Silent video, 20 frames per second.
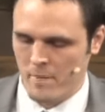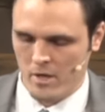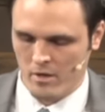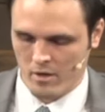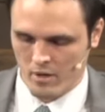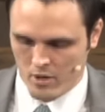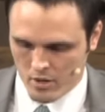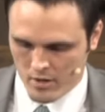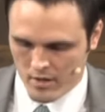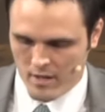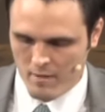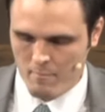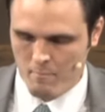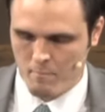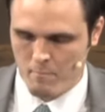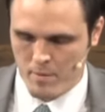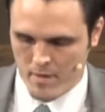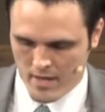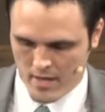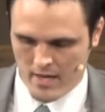But could
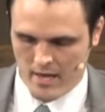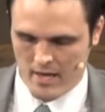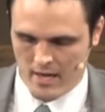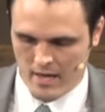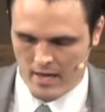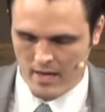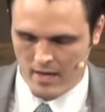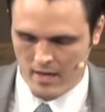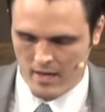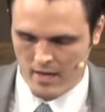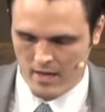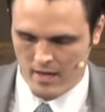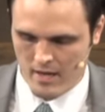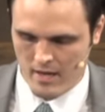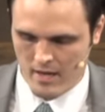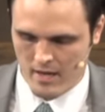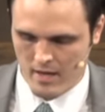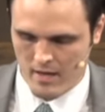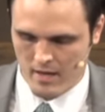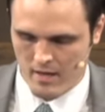it be
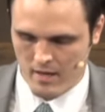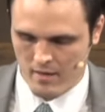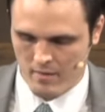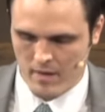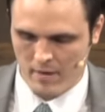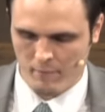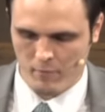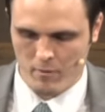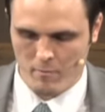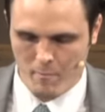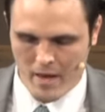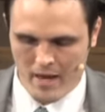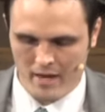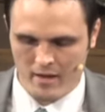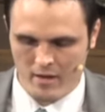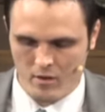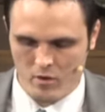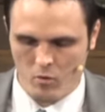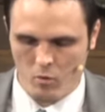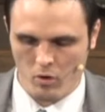that for
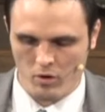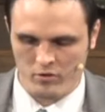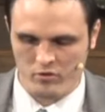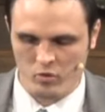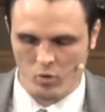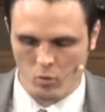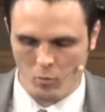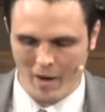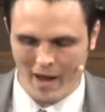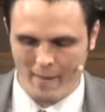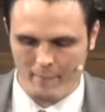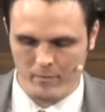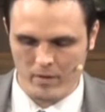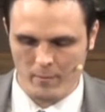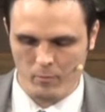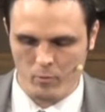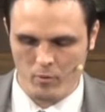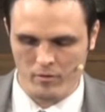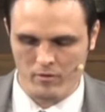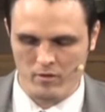many who are so wrapped
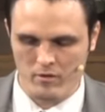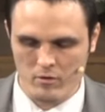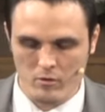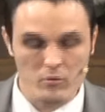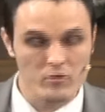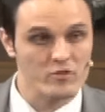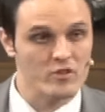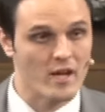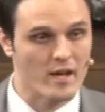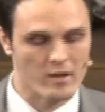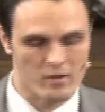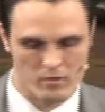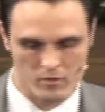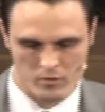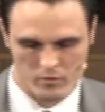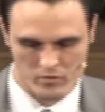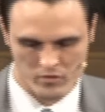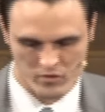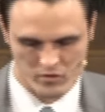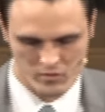up with the news
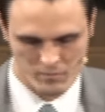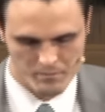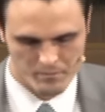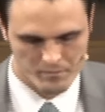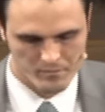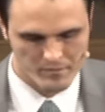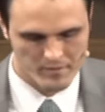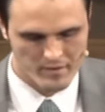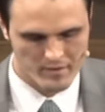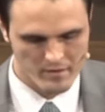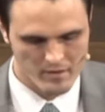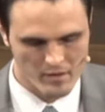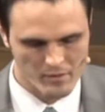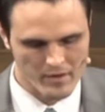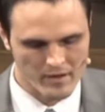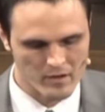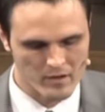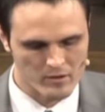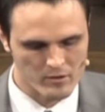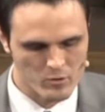cycles
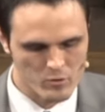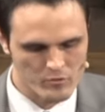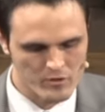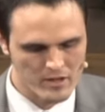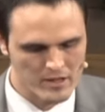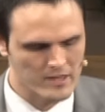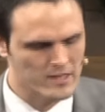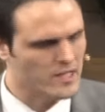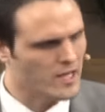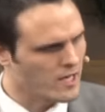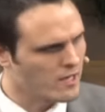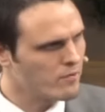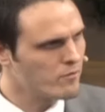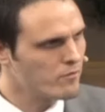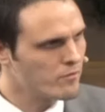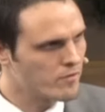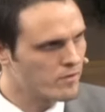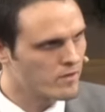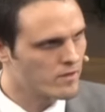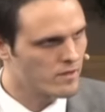that they are losing
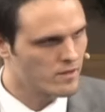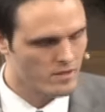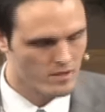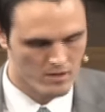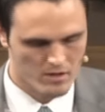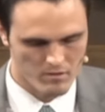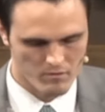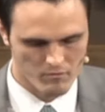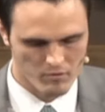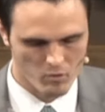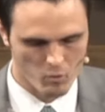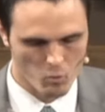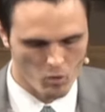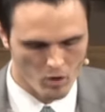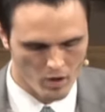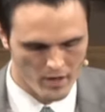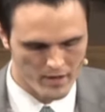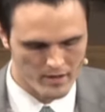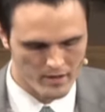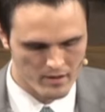love for
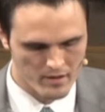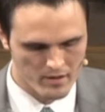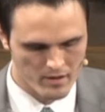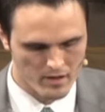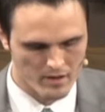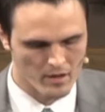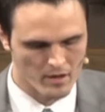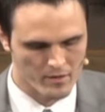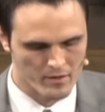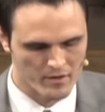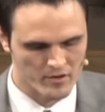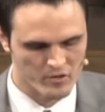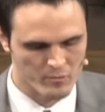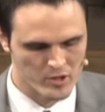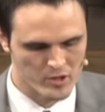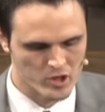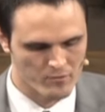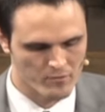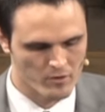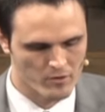one another,
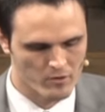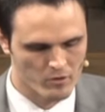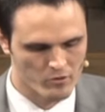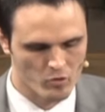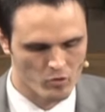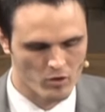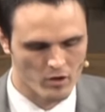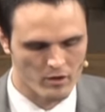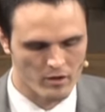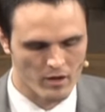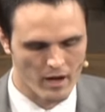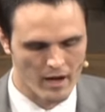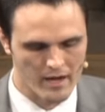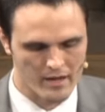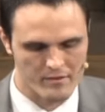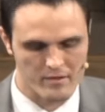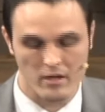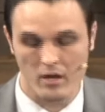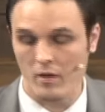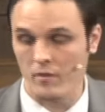especially for those who are
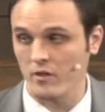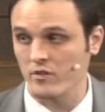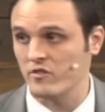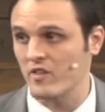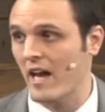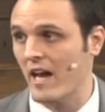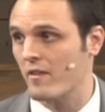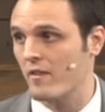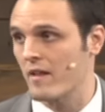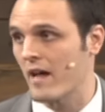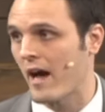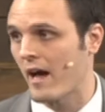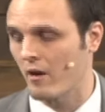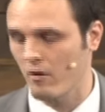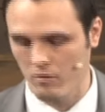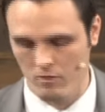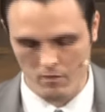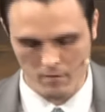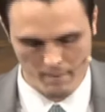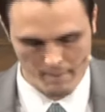on the other side of the aisle?